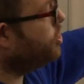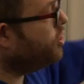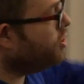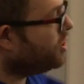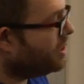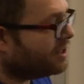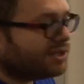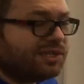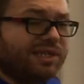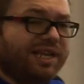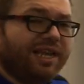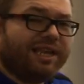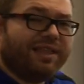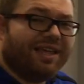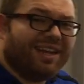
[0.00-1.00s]
you can
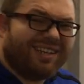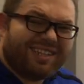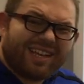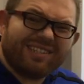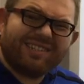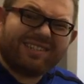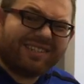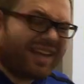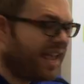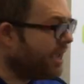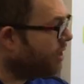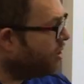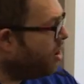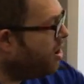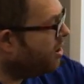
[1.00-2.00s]
see that it doesn't
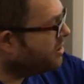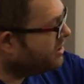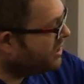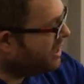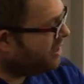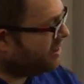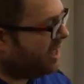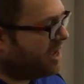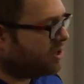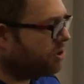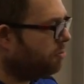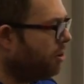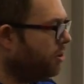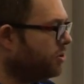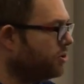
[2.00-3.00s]
take long to get that
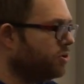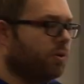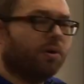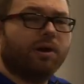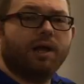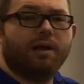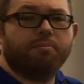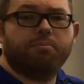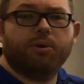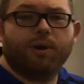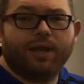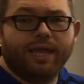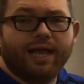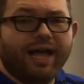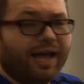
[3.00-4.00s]
SMART score up
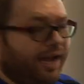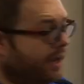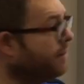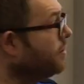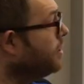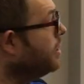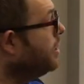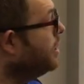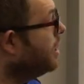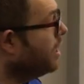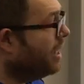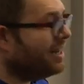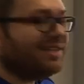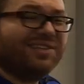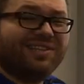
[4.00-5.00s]
pretty high.
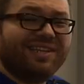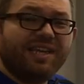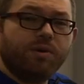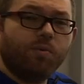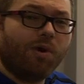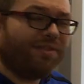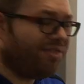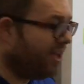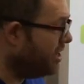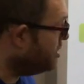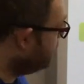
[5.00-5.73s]
Let's see what they